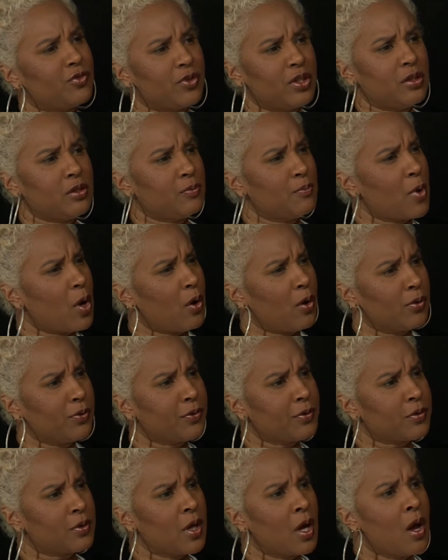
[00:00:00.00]

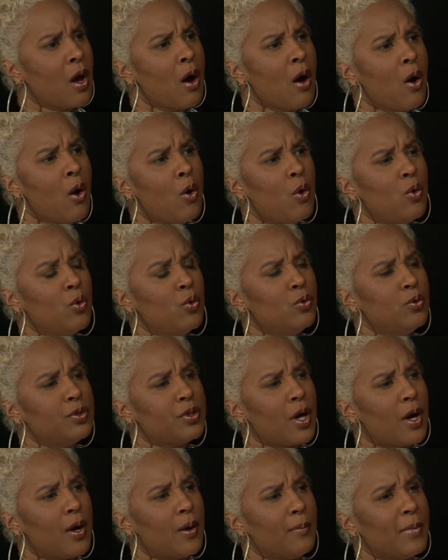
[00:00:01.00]
Smaltz, who's
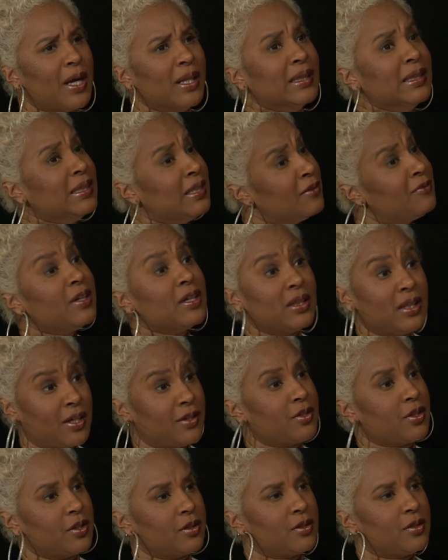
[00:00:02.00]
a living
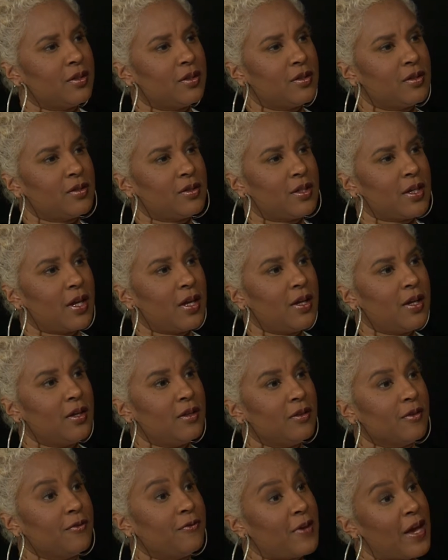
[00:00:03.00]
legend to this day in the
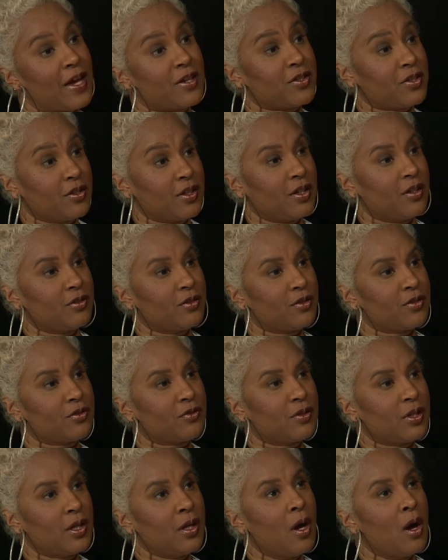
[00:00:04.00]
fashion
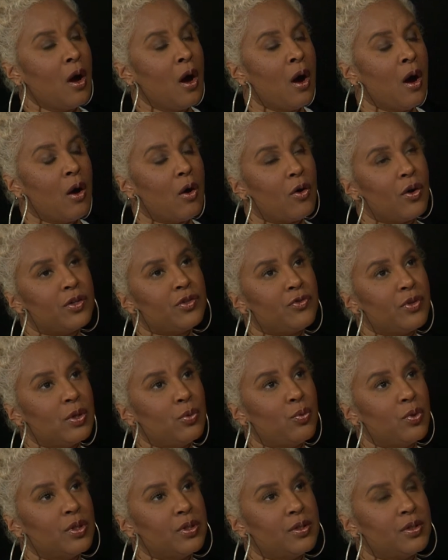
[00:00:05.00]
industry. Audrey
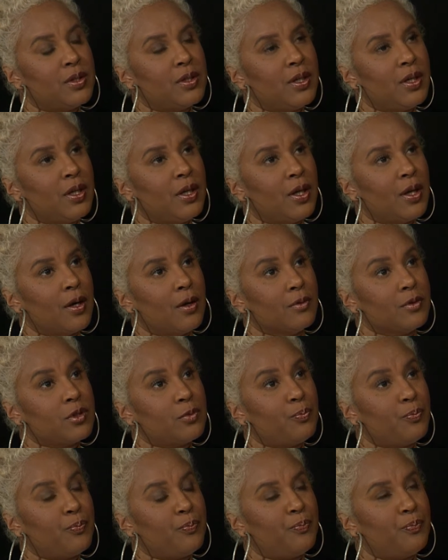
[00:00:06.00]
was the
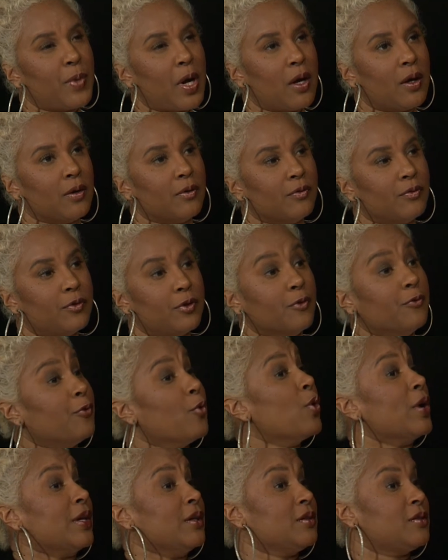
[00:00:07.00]

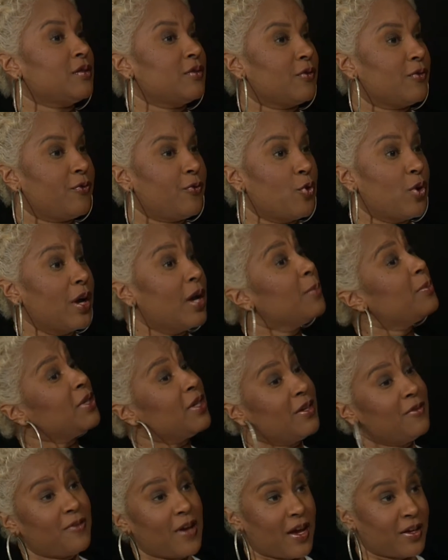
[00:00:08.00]
voice for Ebony
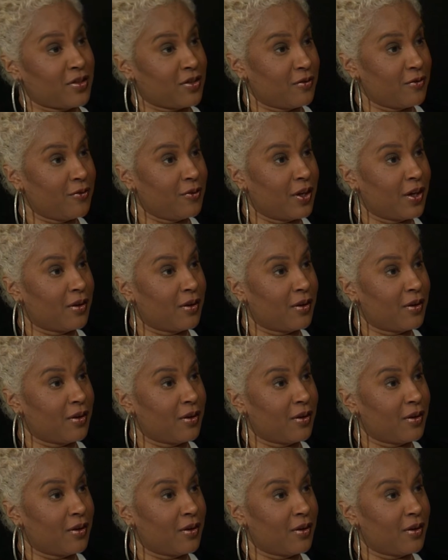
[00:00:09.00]
Fashion Fair.